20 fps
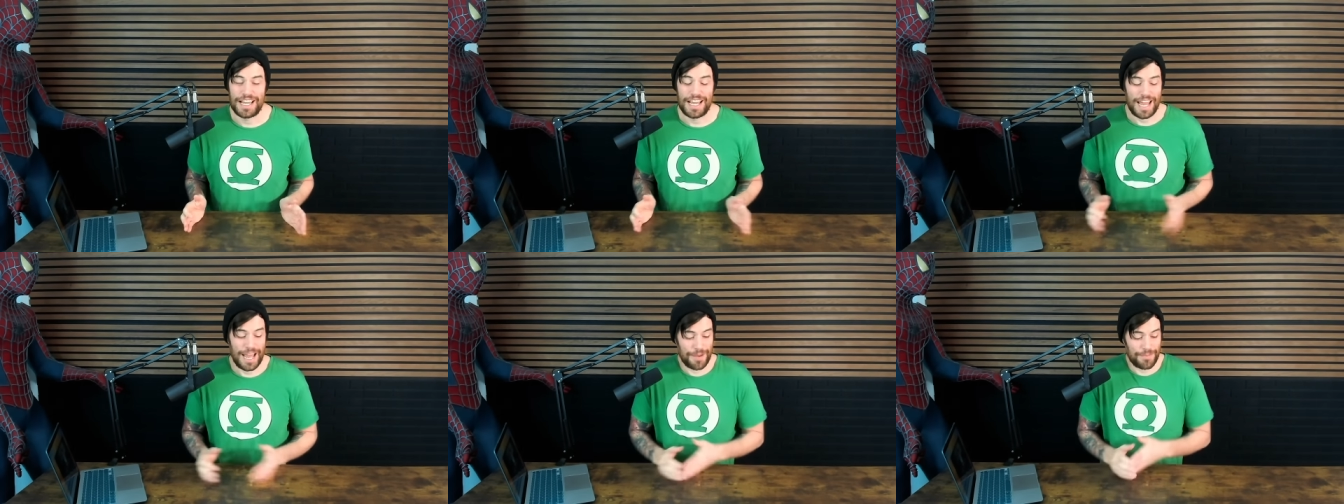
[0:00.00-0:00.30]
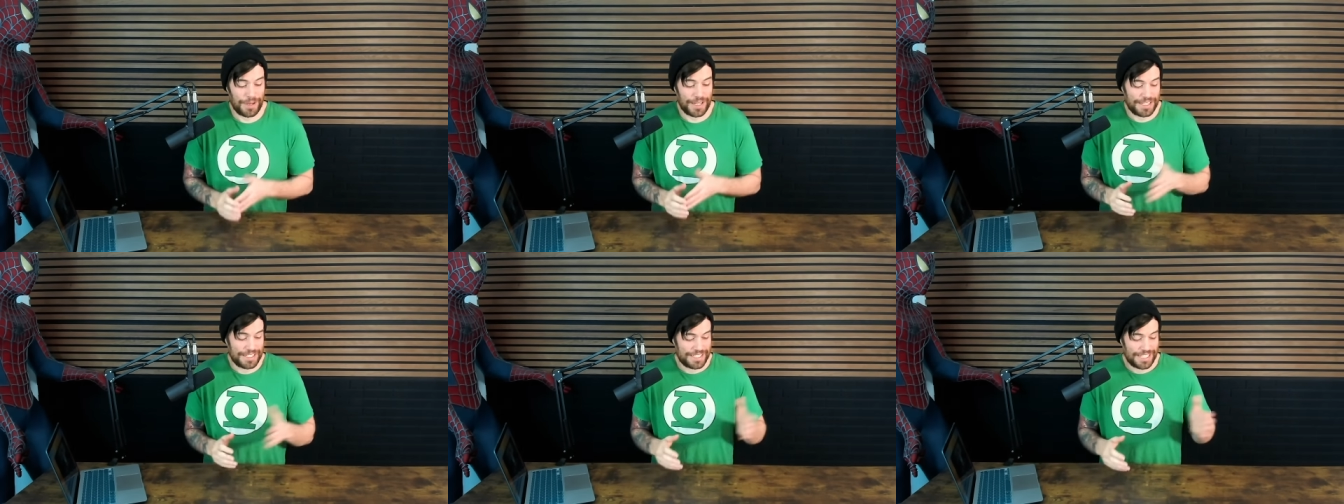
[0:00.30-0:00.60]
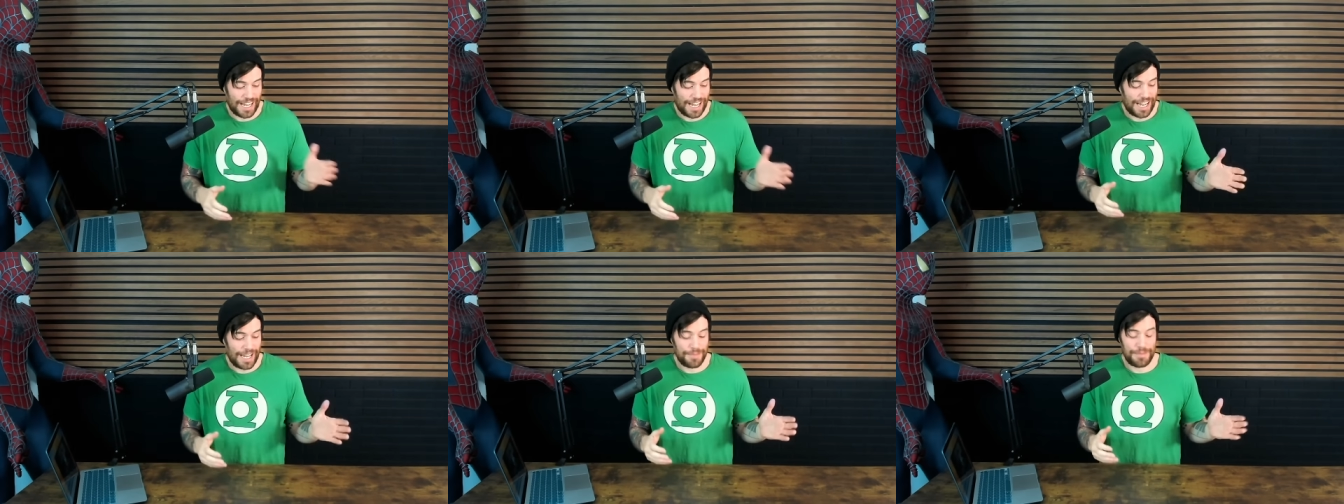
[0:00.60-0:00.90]
and by the
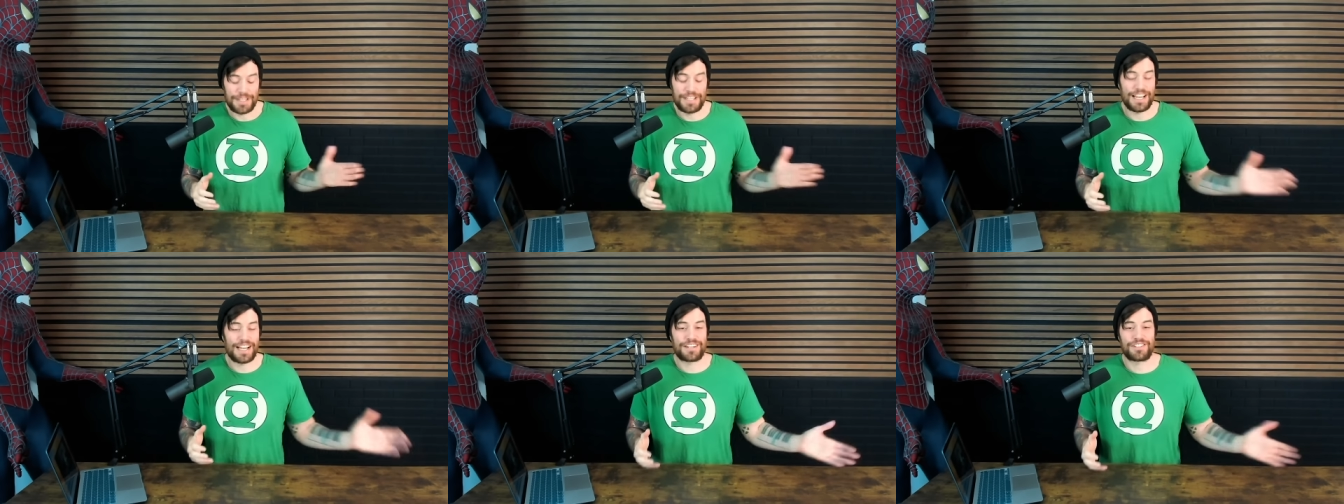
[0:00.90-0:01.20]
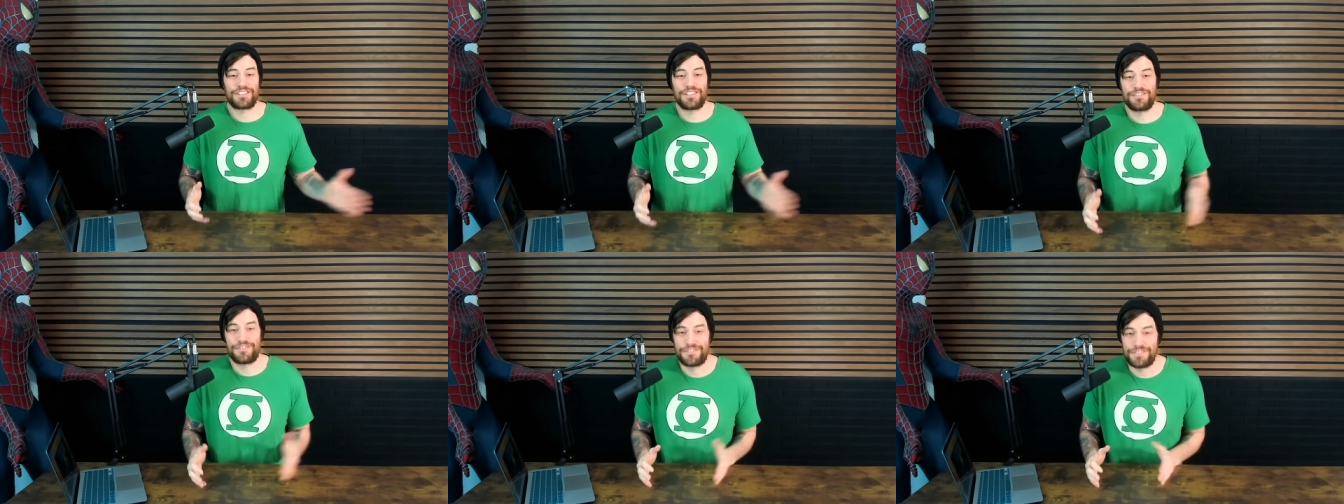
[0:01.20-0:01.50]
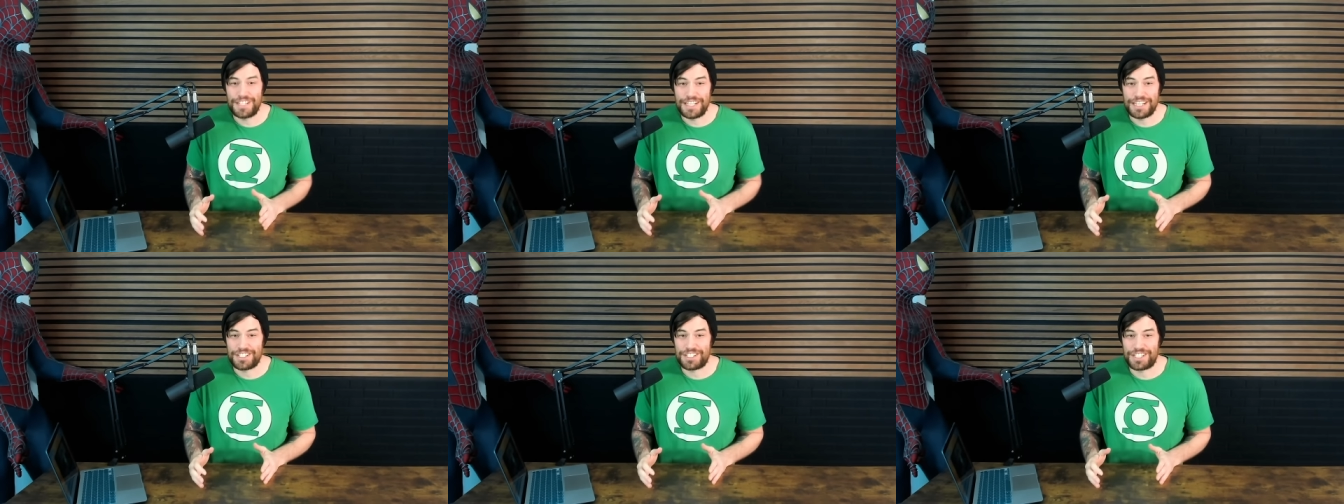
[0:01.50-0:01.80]
time he actually
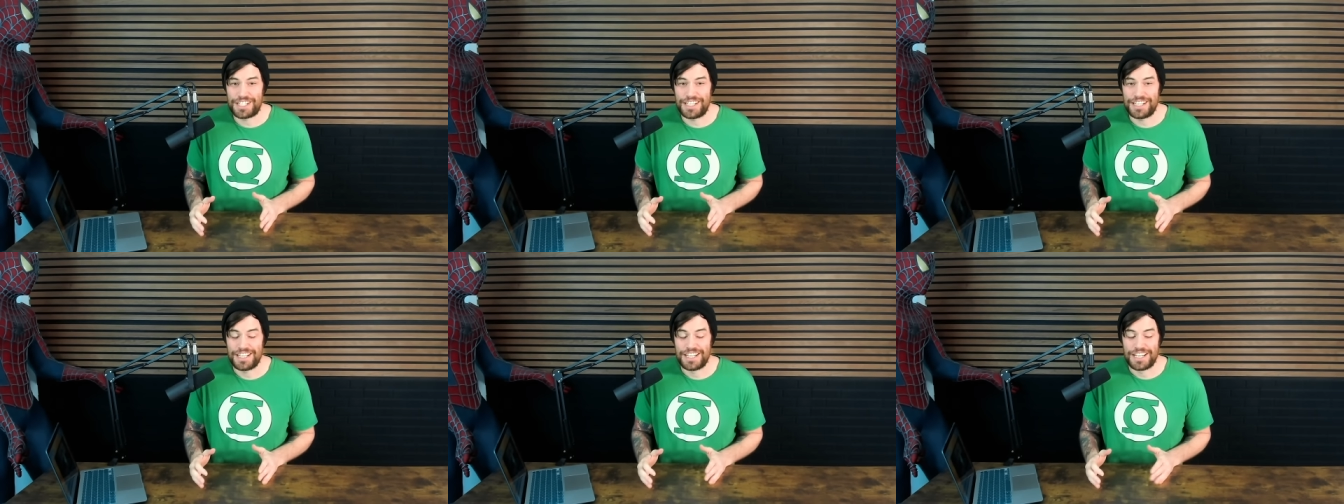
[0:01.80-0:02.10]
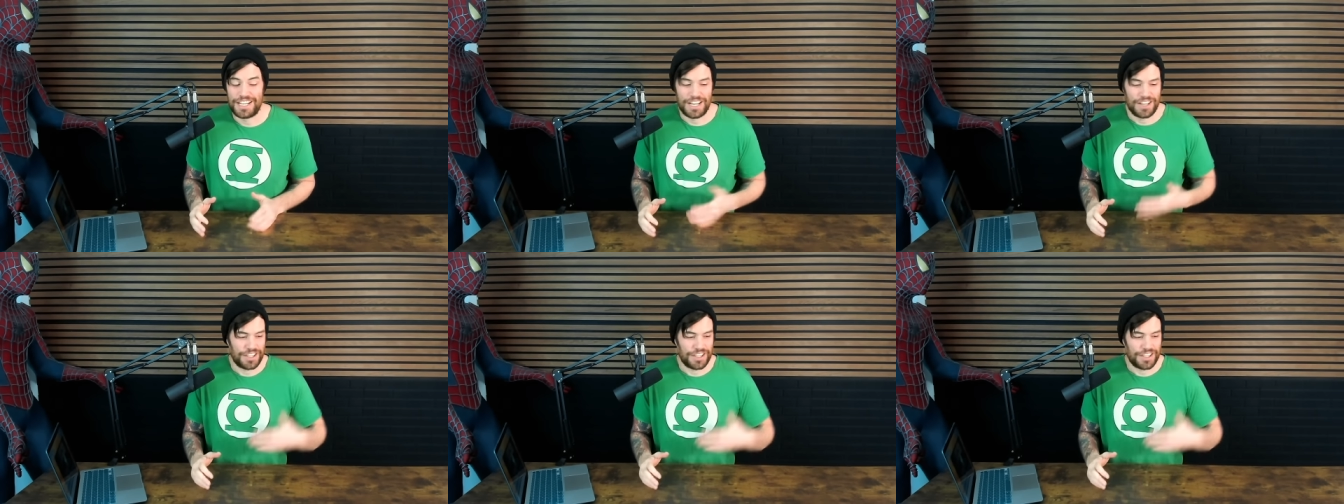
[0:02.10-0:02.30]
finished it,